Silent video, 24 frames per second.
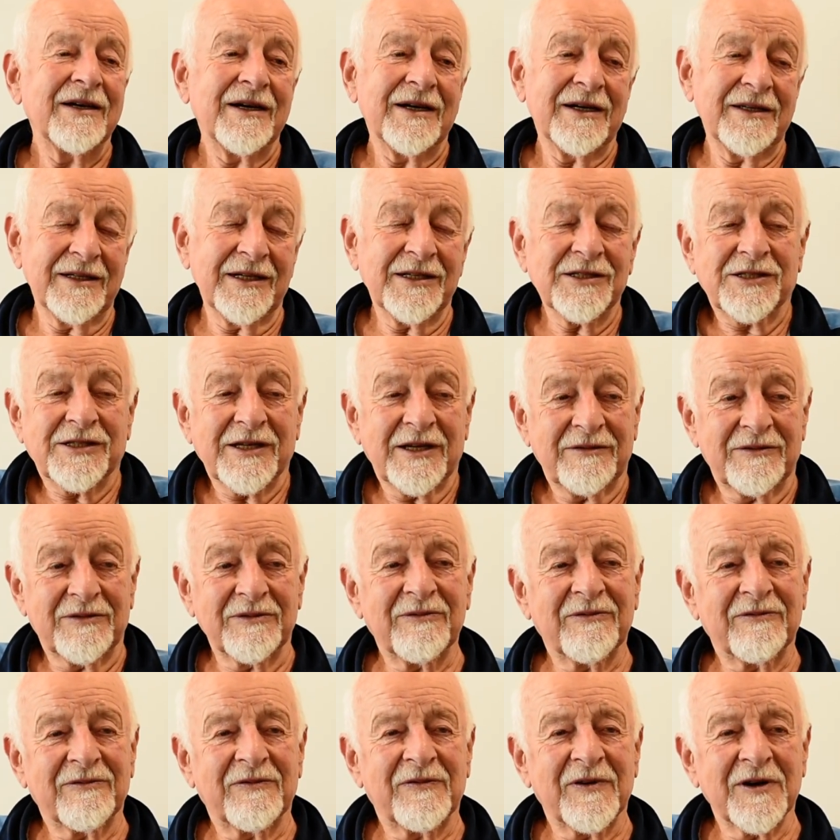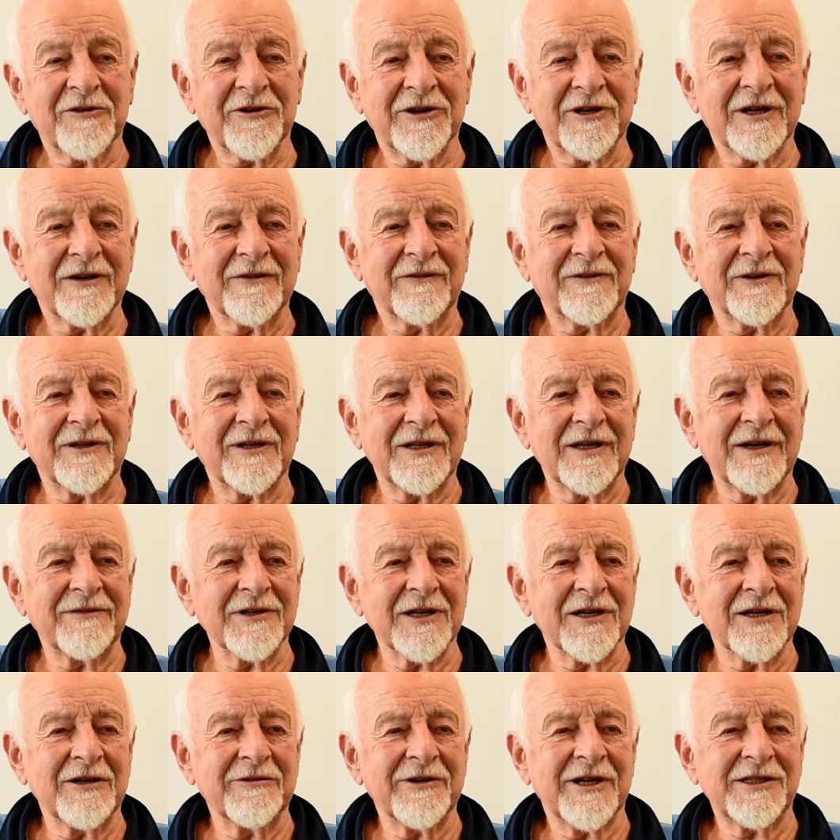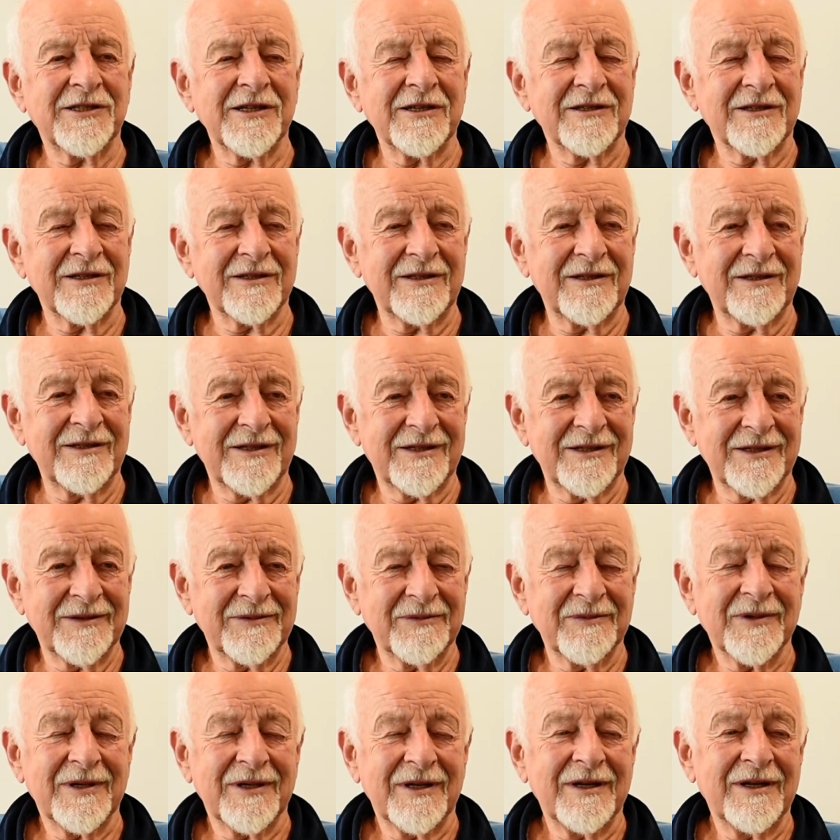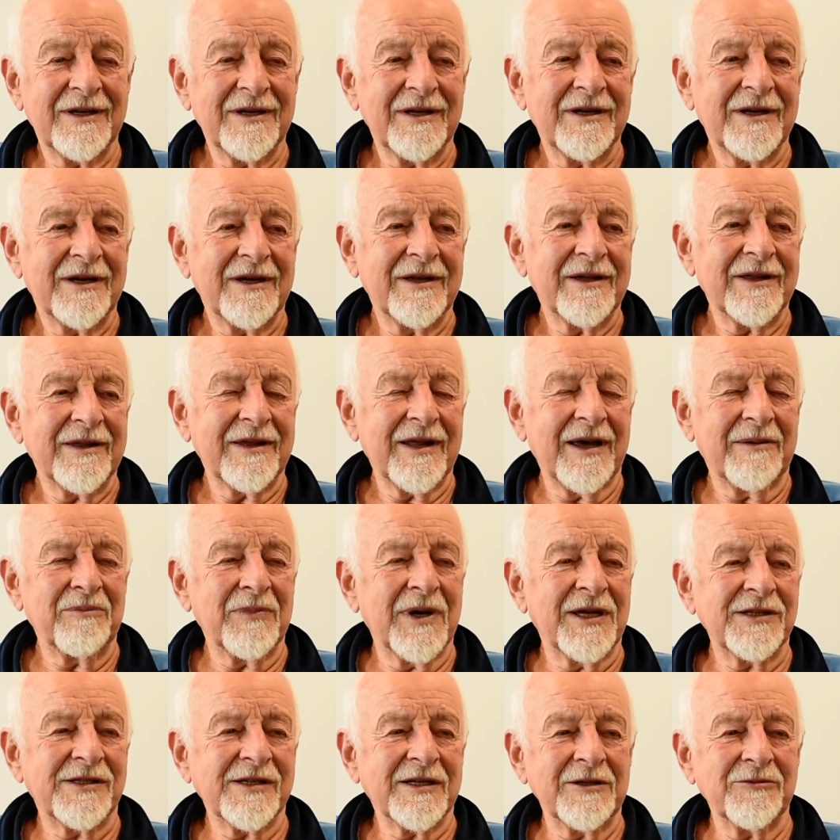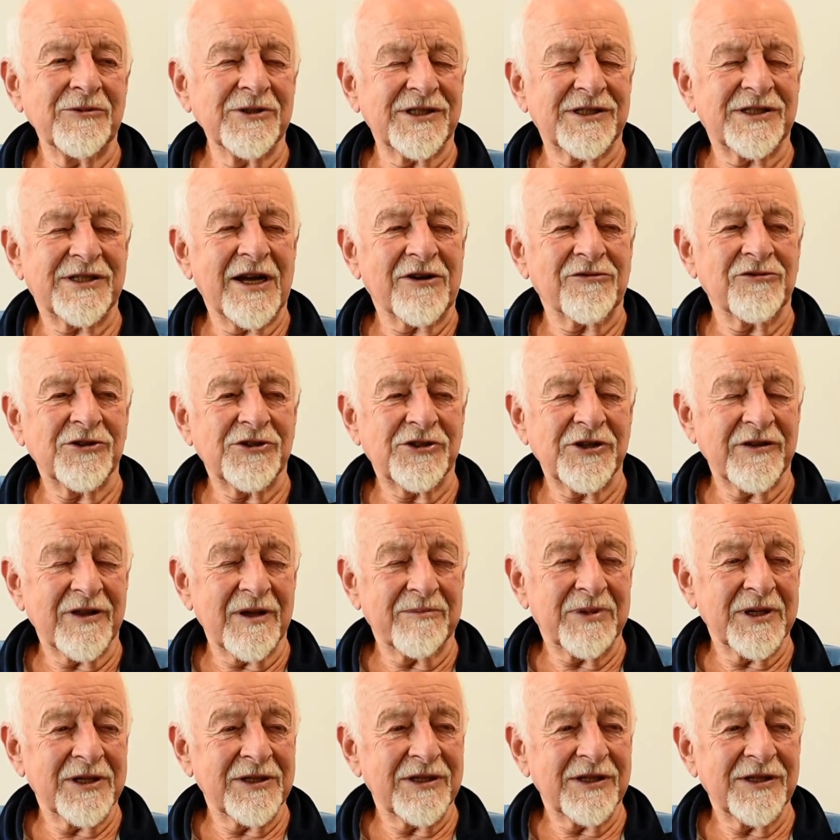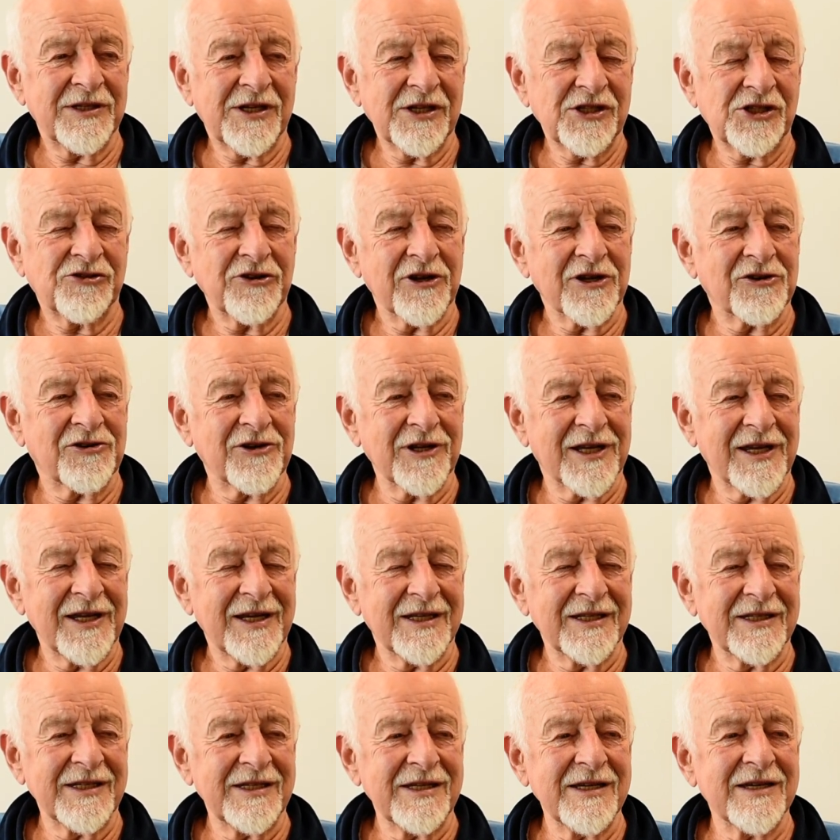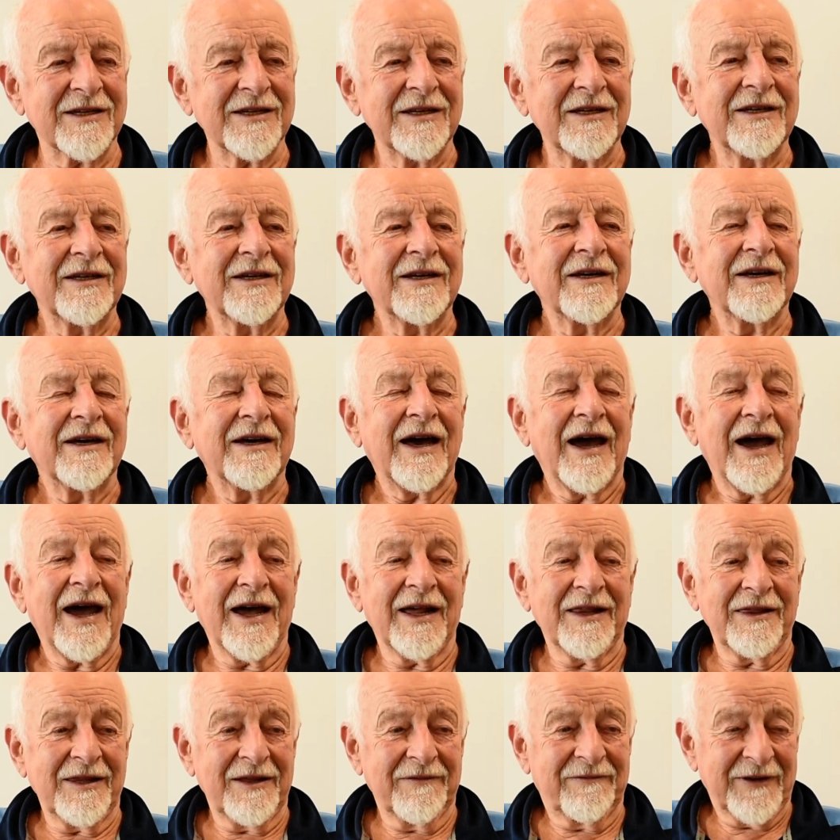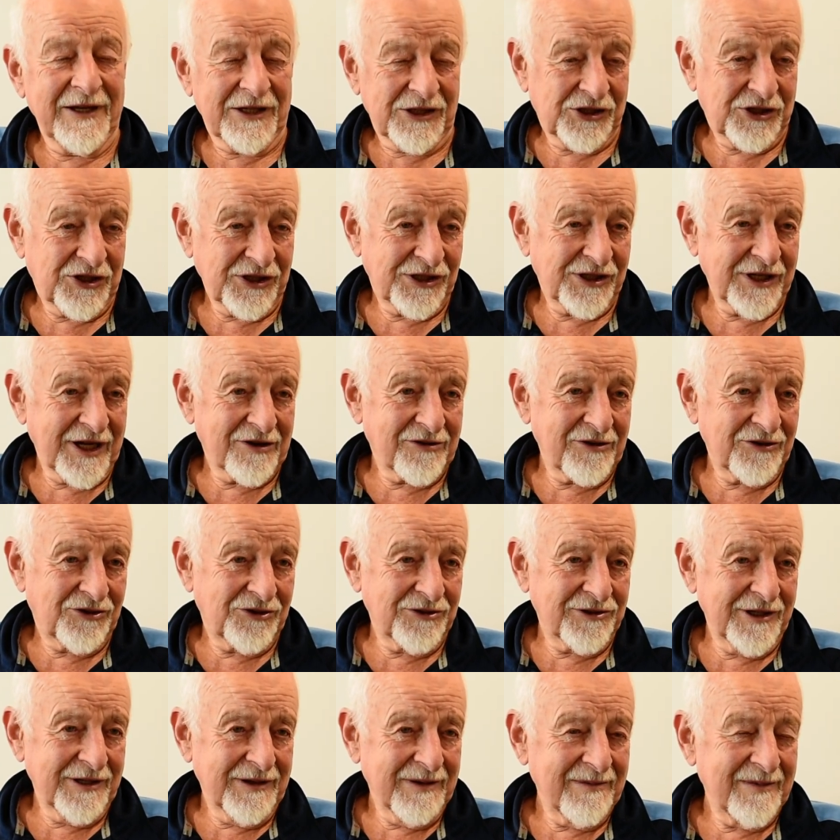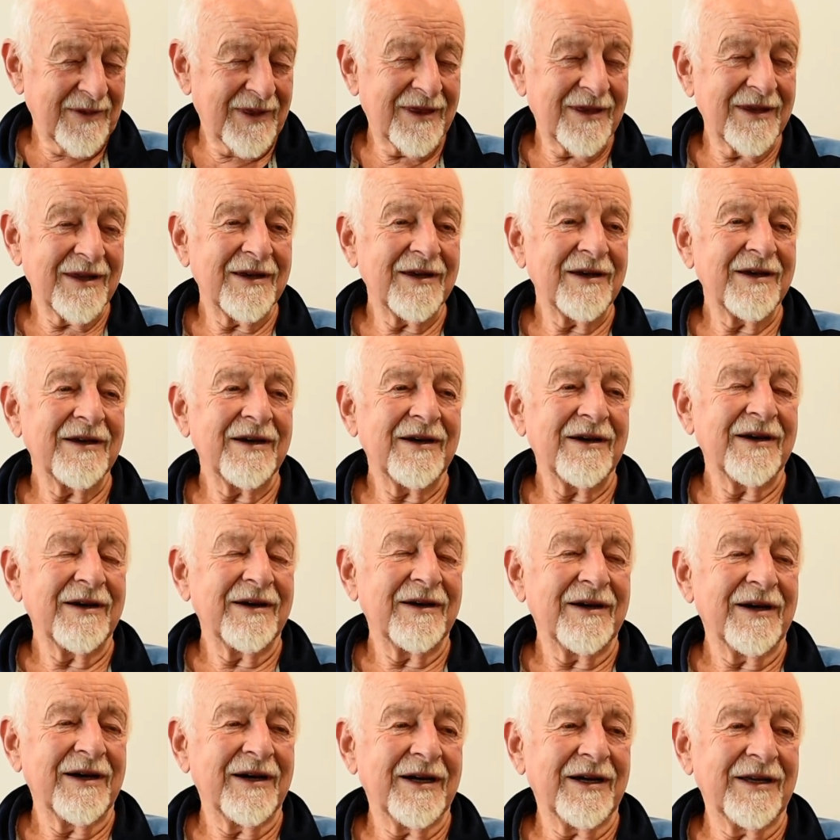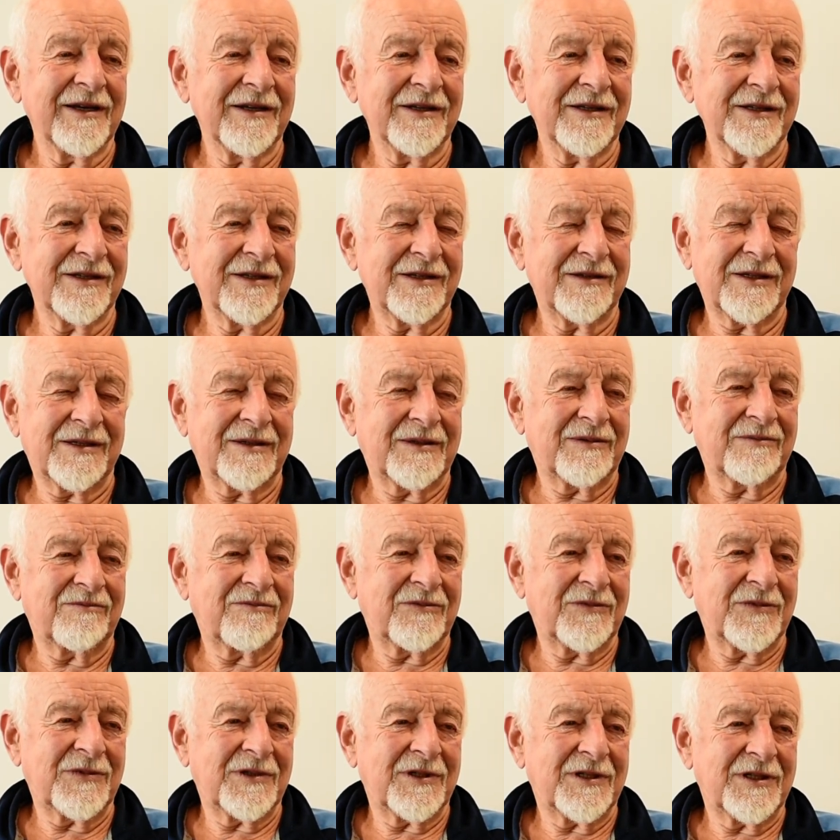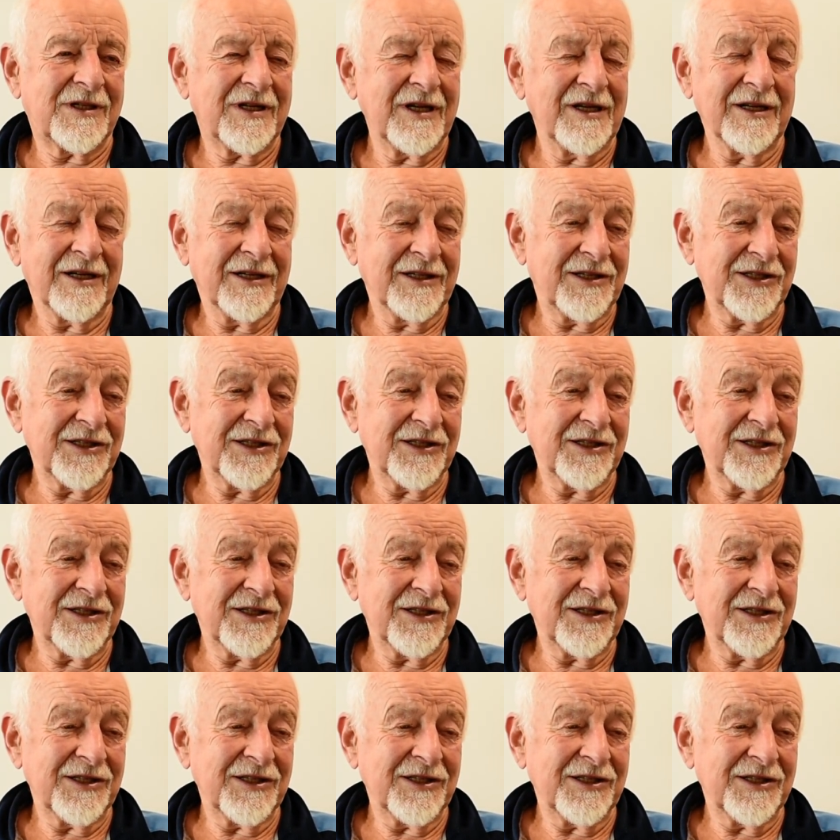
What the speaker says: And I said, fair enough, I'll have a go at it. And that meant I was secretary of the Burton District Cricket League and the fixture secretary, and till I